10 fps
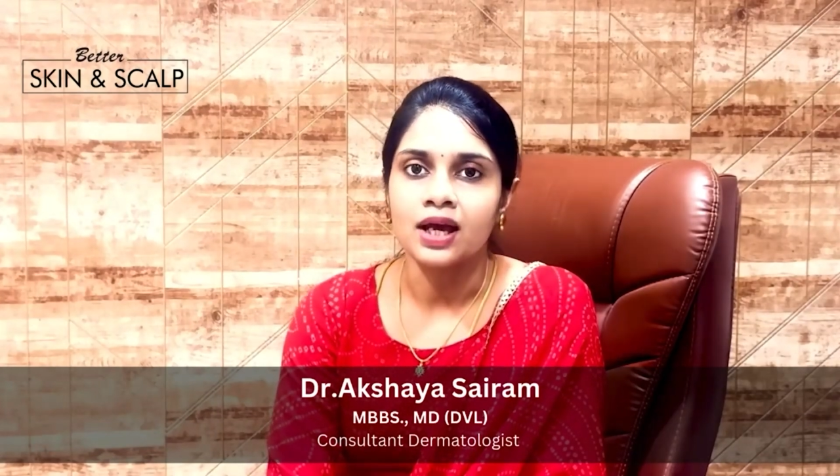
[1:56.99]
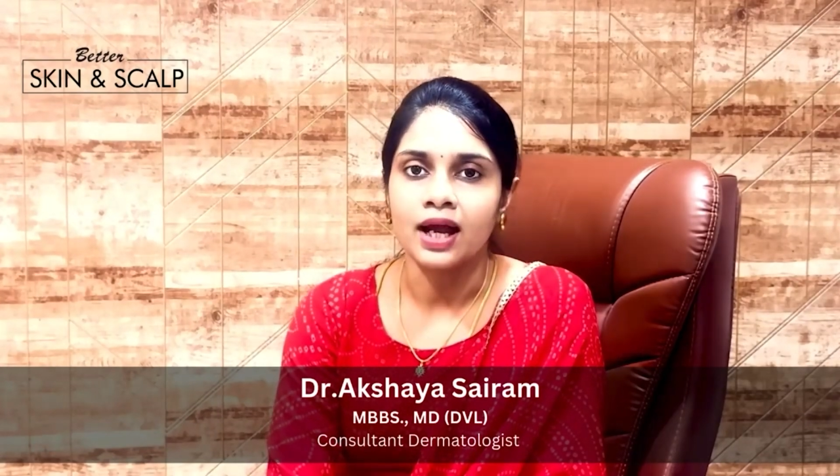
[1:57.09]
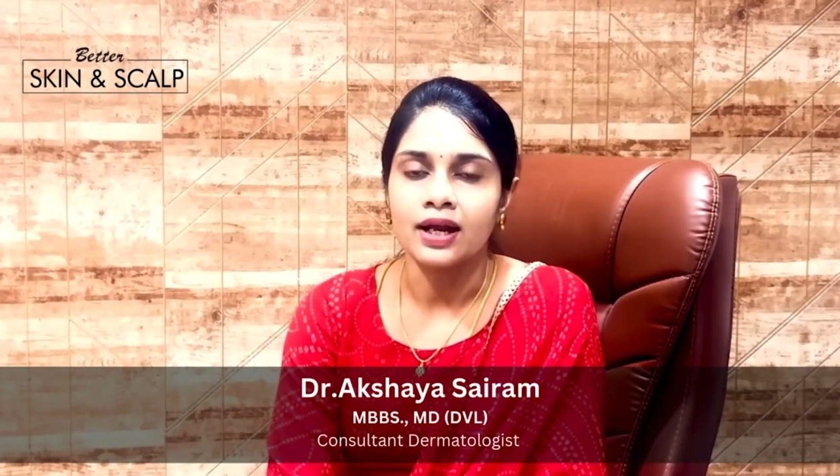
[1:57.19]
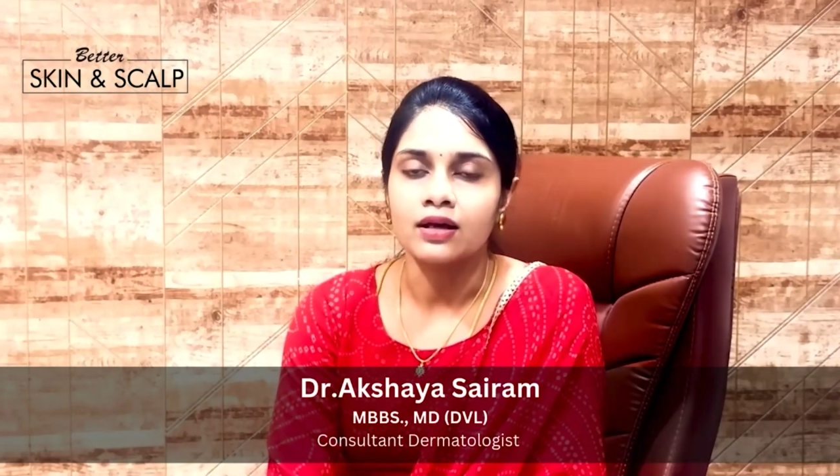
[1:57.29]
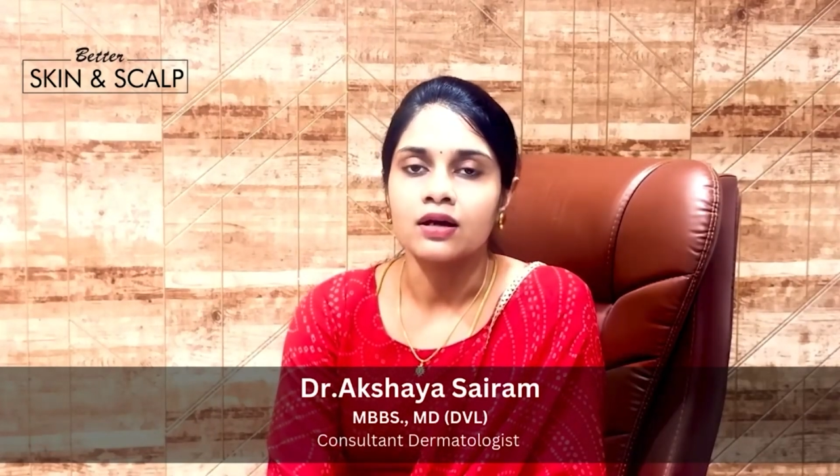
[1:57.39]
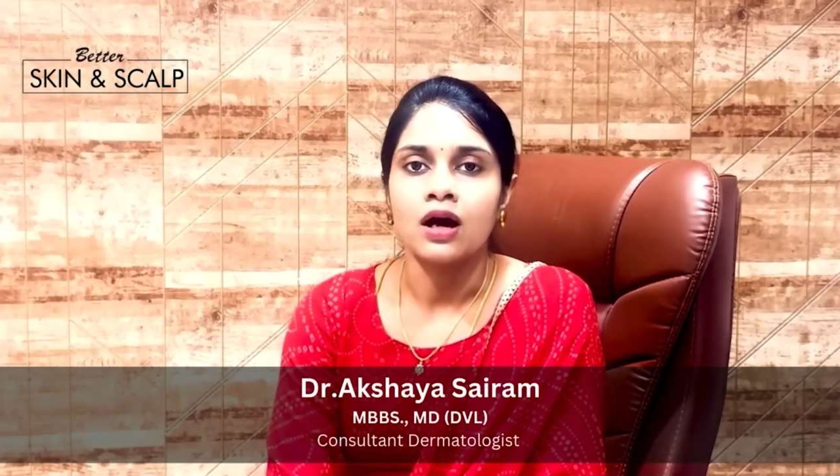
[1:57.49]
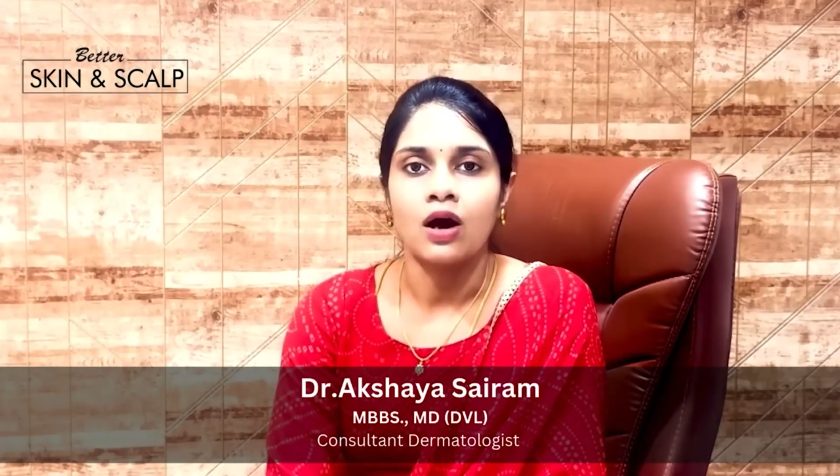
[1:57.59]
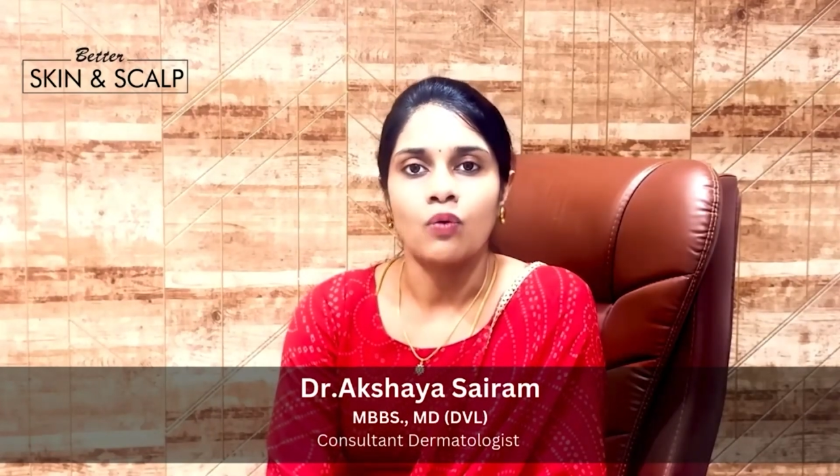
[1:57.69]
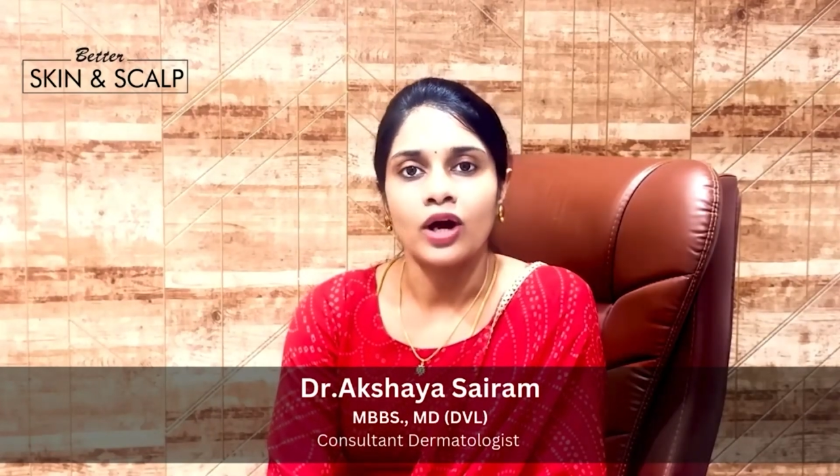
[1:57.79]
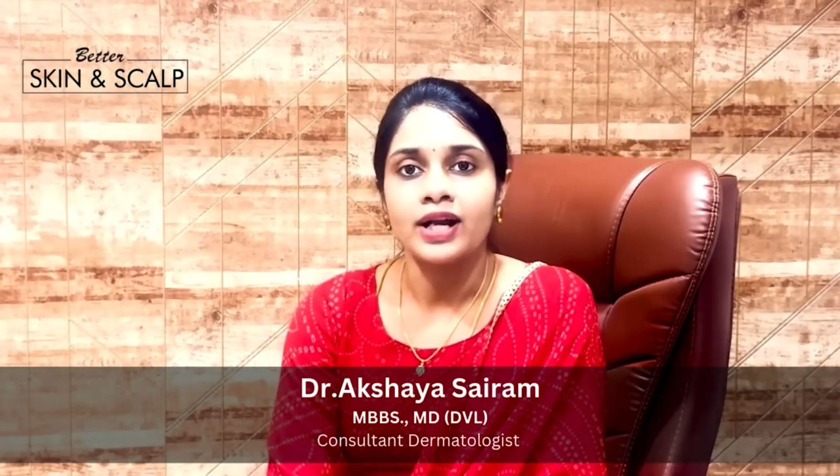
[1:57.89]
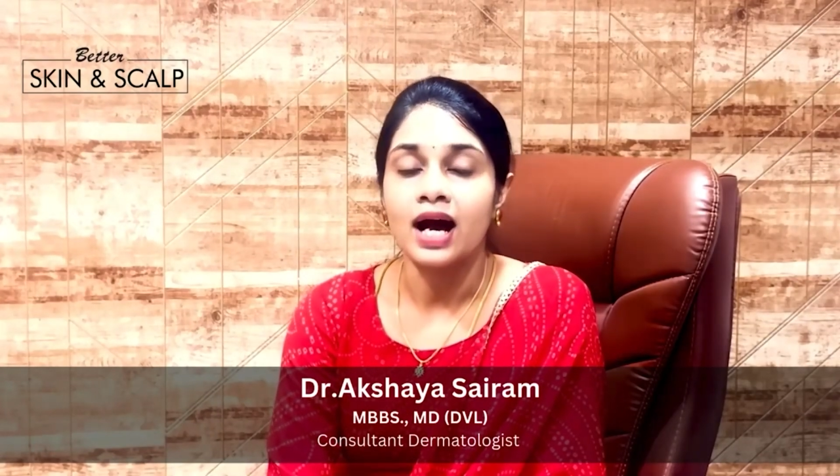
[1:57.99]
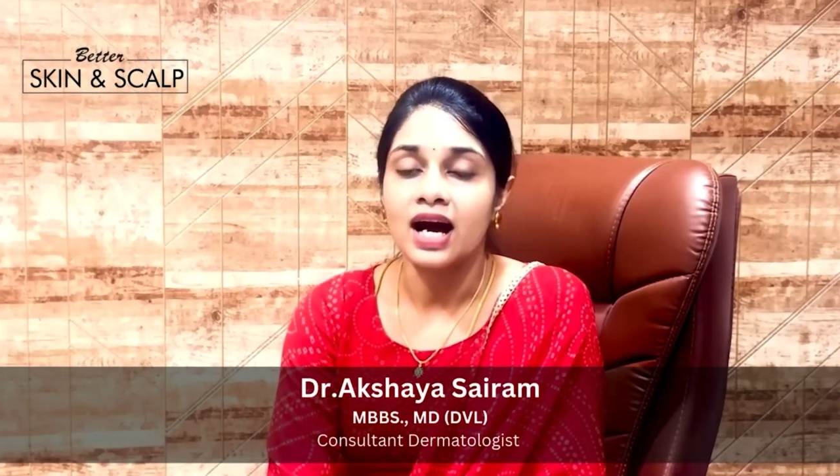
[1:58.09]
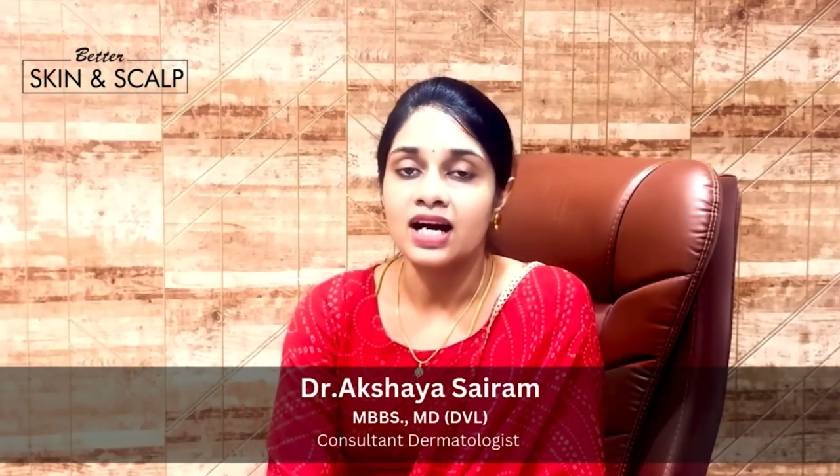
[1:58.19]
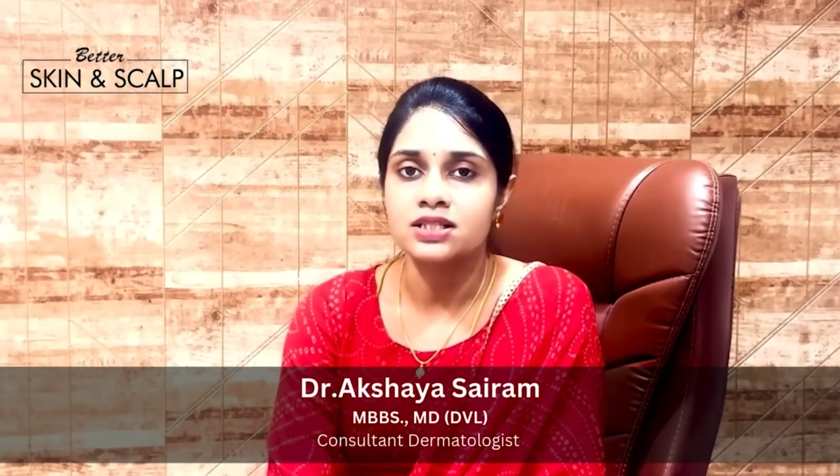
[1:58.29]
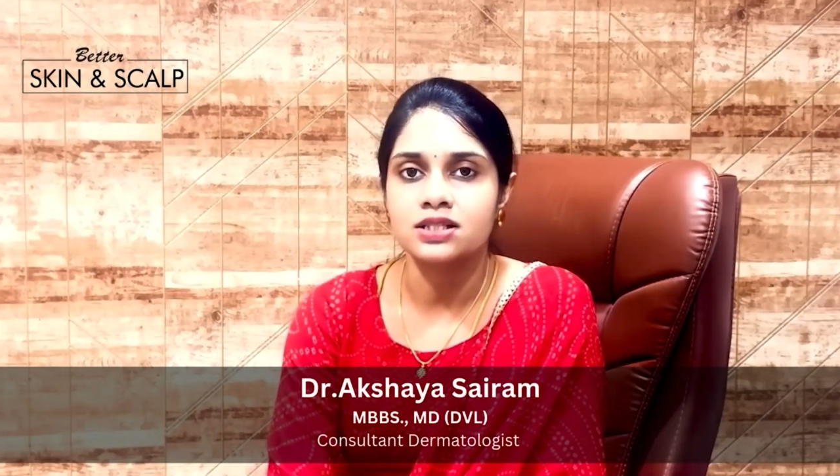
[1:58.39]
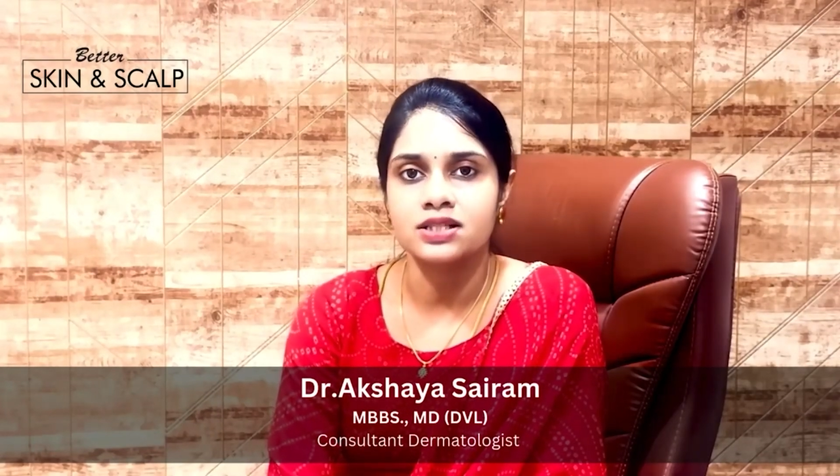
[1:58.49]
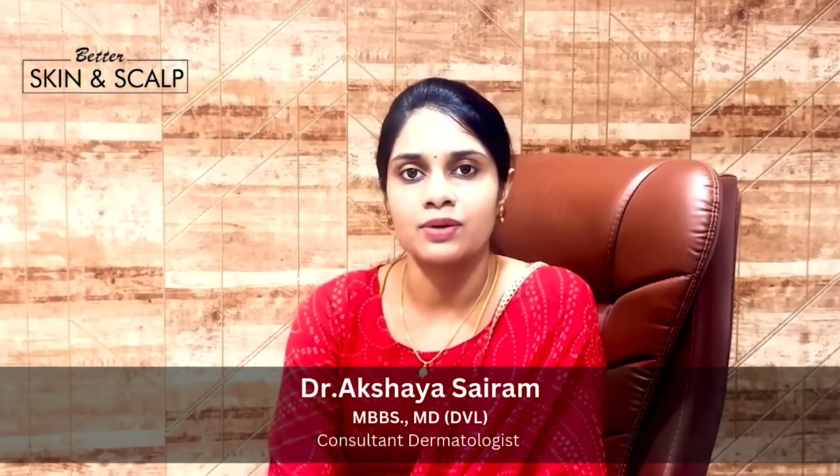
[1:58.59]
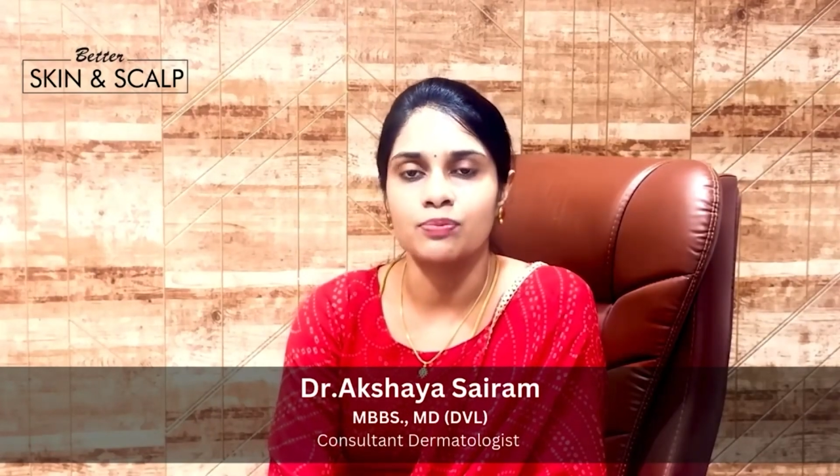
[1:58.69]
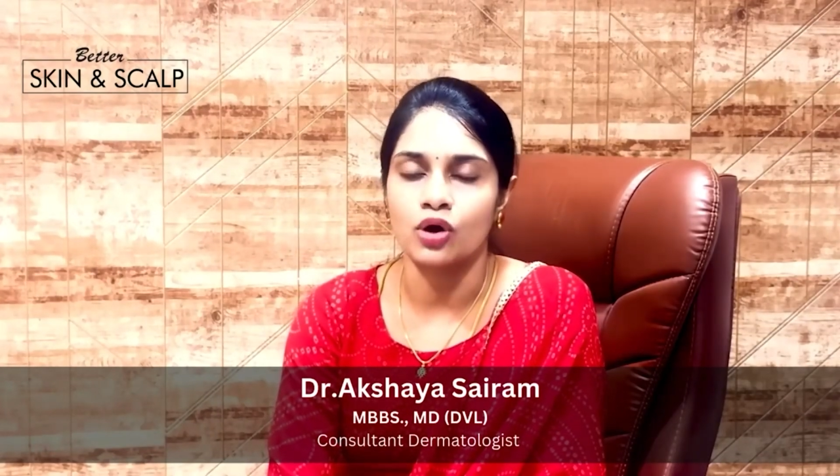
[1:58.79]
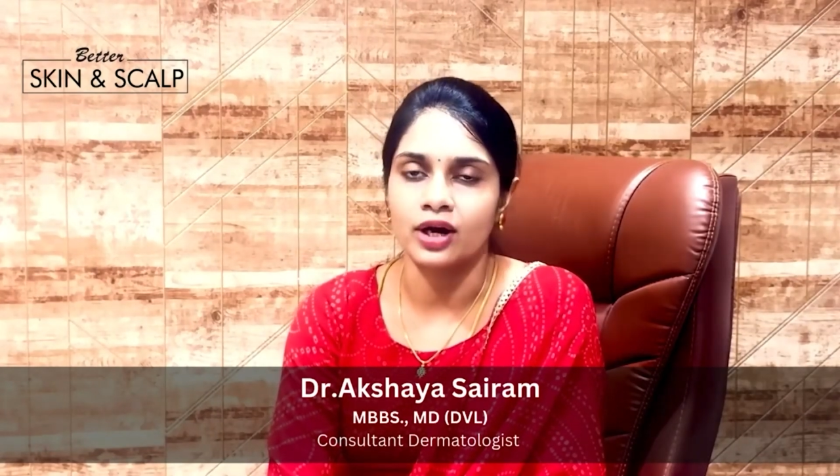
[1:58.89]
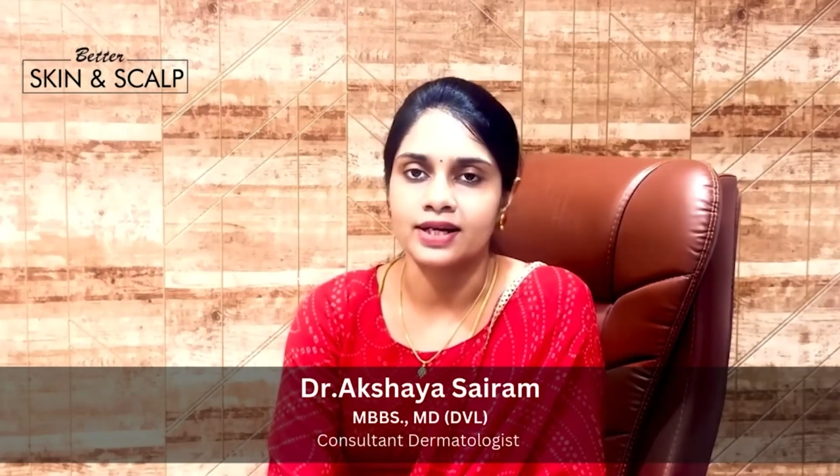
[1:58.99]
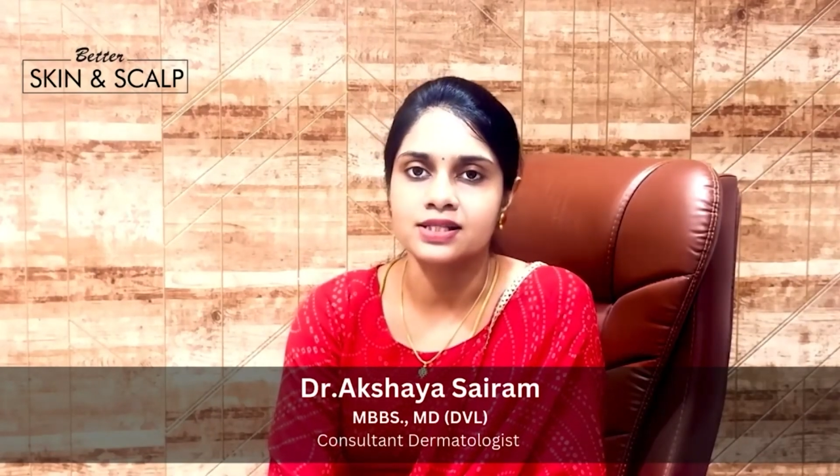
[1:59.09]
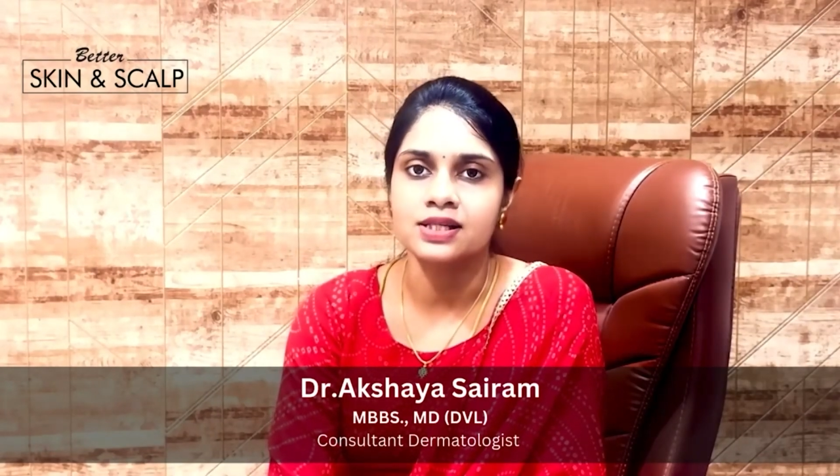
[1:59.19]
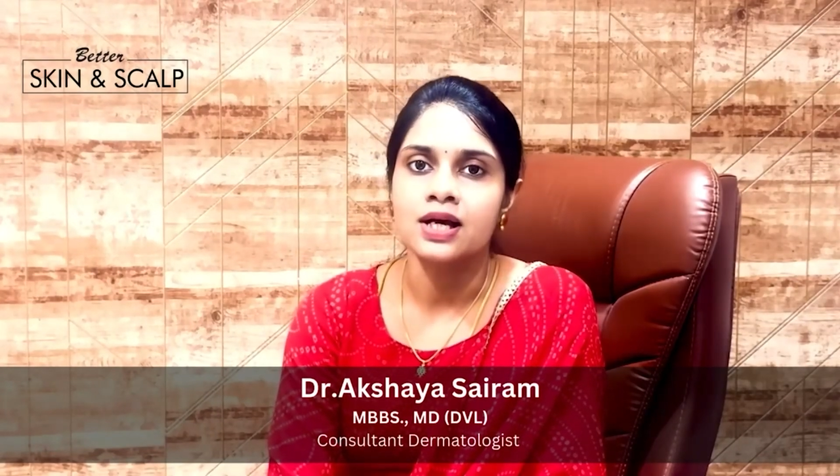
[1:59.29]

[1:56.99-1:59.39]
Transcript: And avoid harsh skin products,